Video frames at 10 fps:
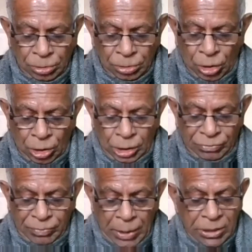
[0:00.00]
who thought
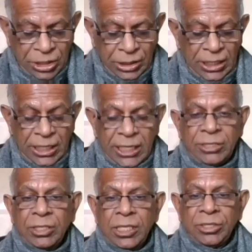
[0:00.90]
of publishing
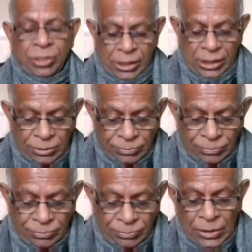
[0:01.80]
its history
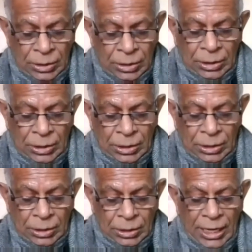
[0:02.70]

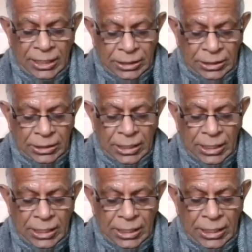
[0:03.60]
in
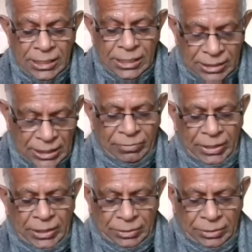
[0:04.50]
1987.